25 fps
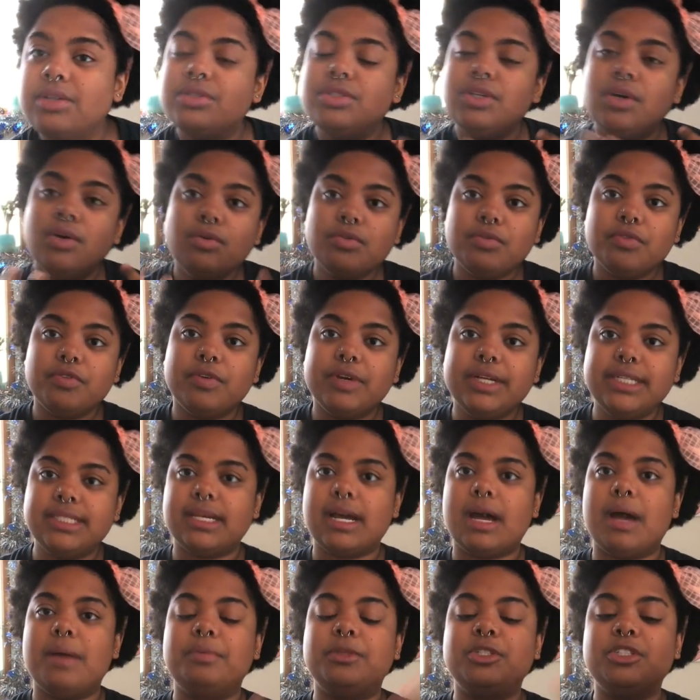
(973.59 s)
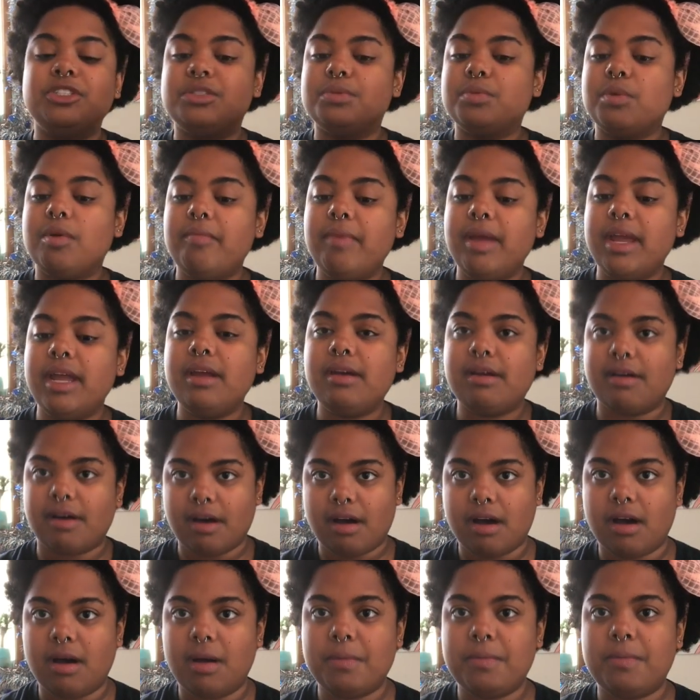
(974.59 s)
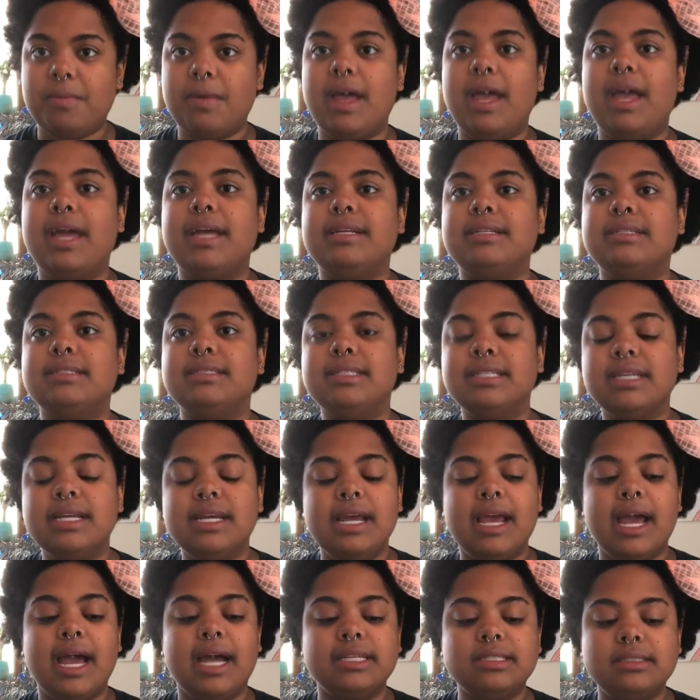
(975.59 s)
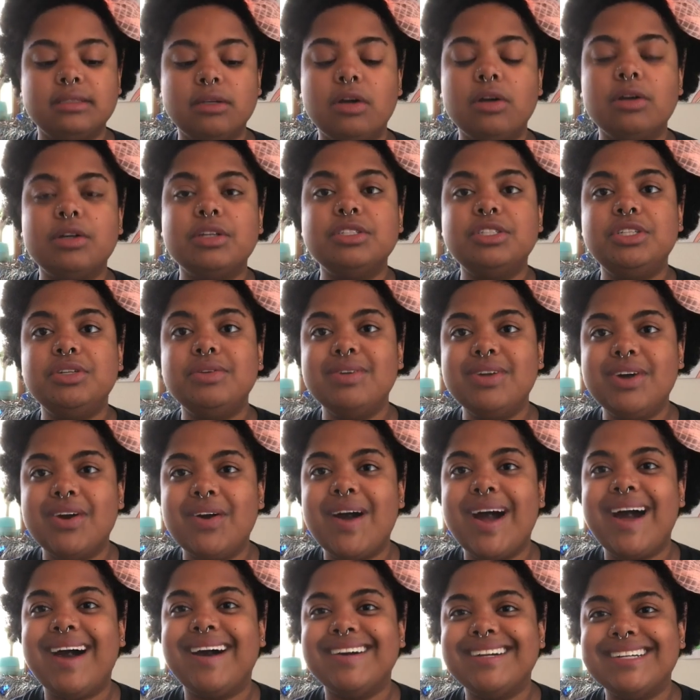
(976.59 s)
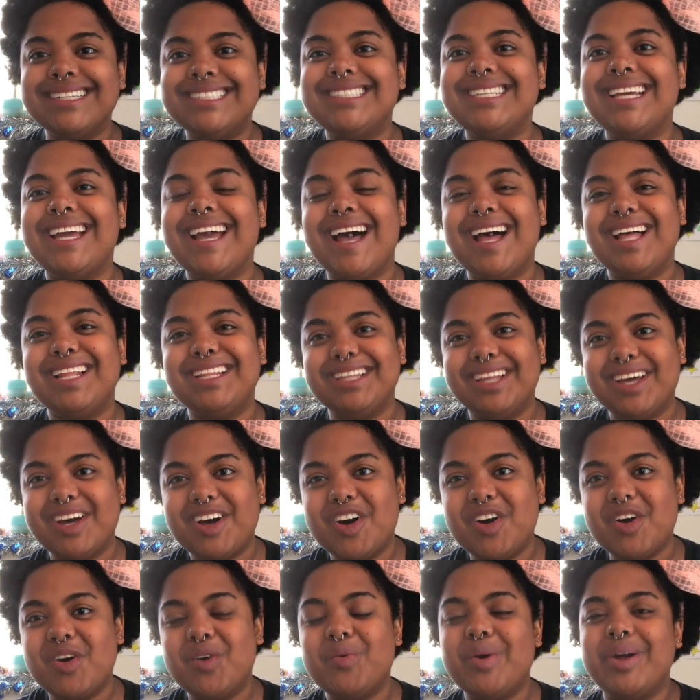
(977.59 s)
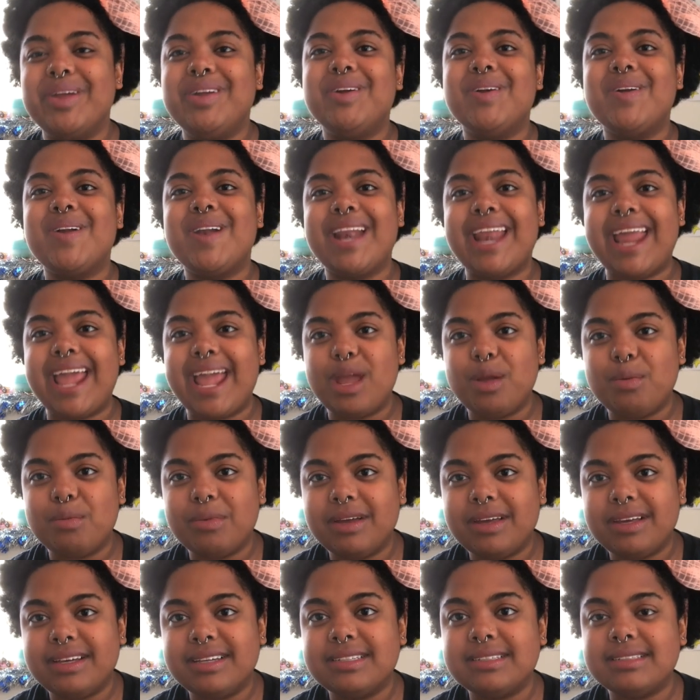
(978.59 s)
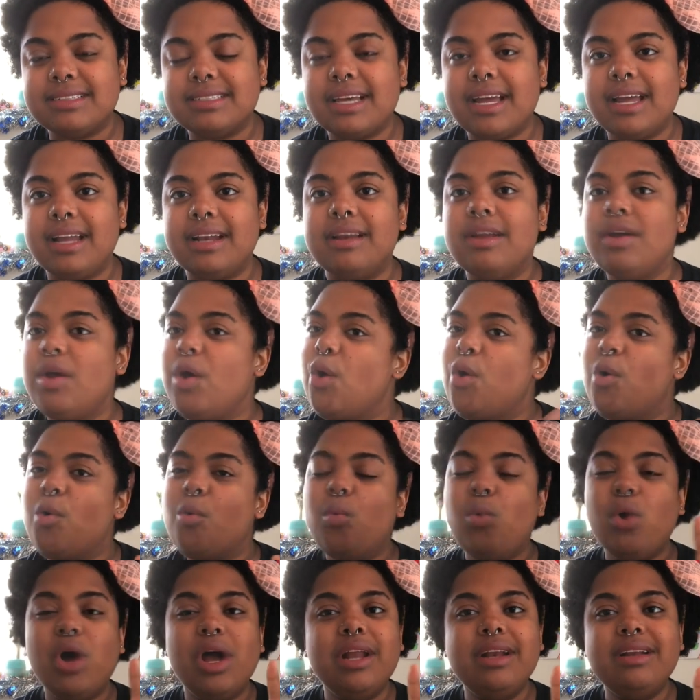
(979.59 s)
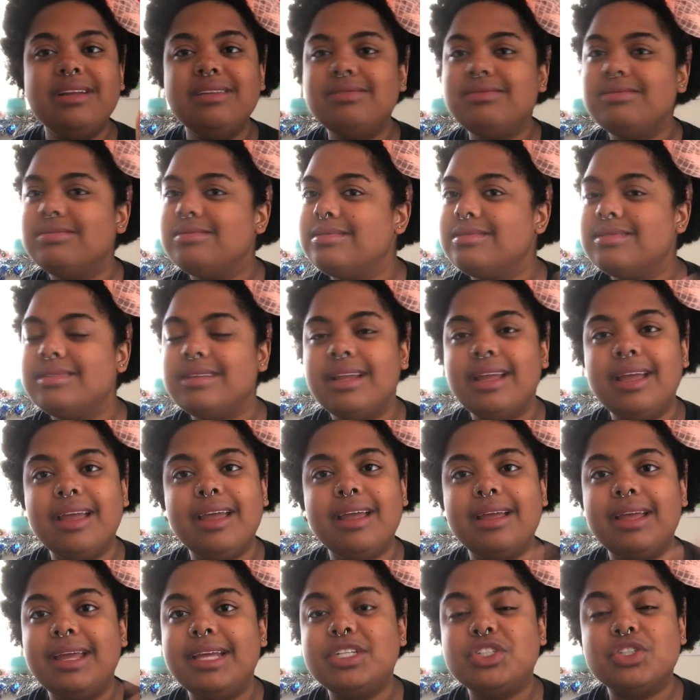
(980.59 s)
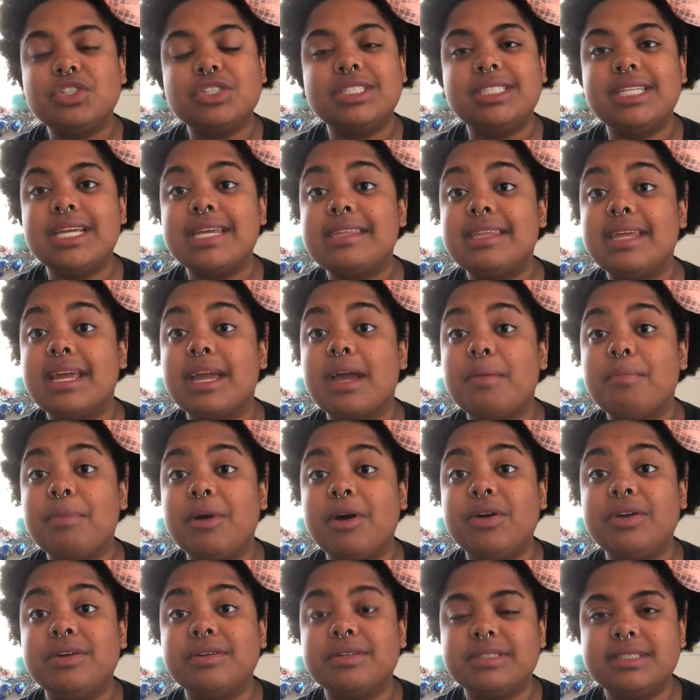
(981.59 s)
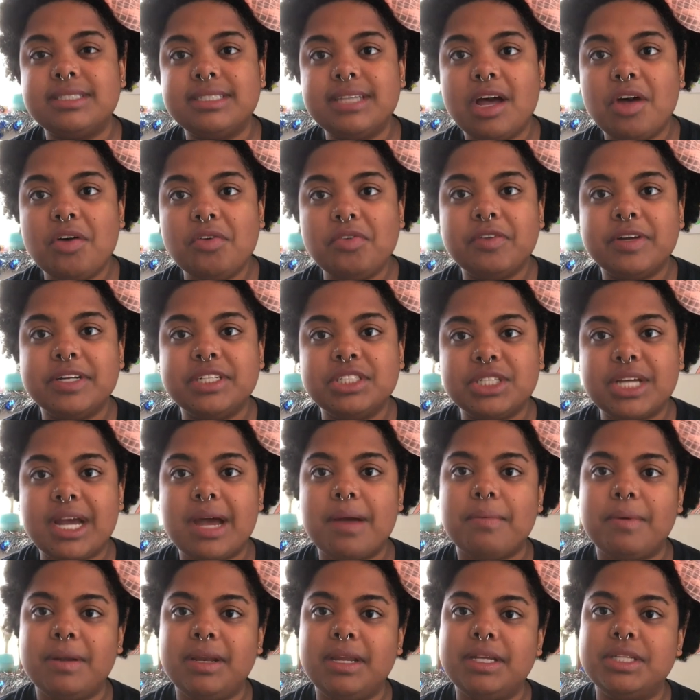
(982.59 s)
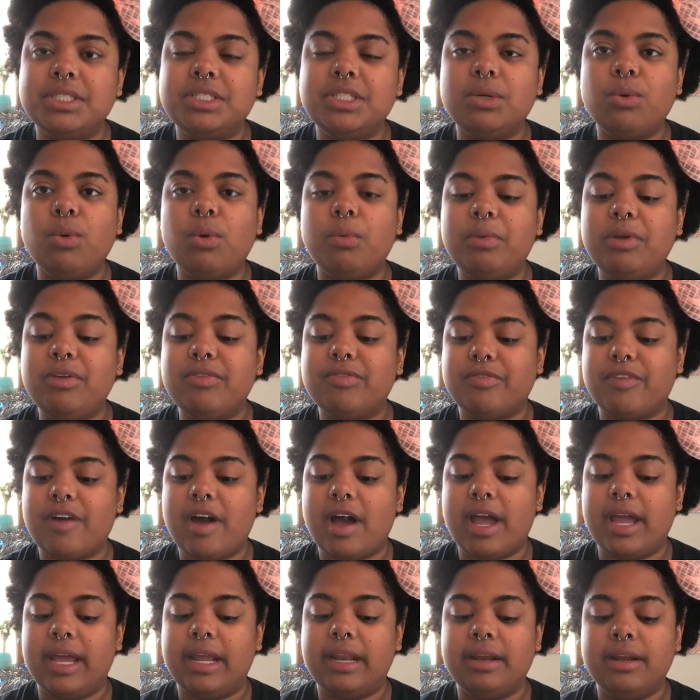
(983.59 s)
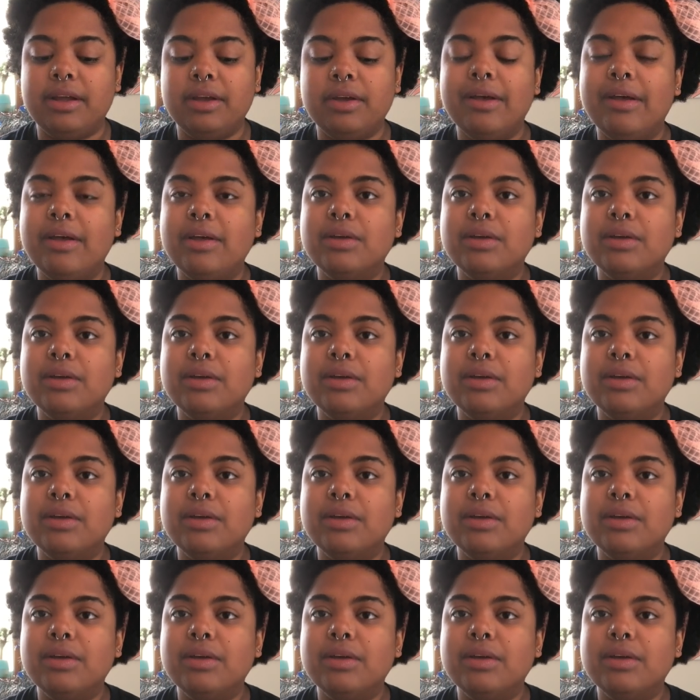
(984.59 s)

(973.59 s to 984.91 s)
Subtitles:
Don't freeze up, just remain calm, and as long as you know how to say hello, what your name is, and one interesting thing about yourself in Japanese, you will be fine.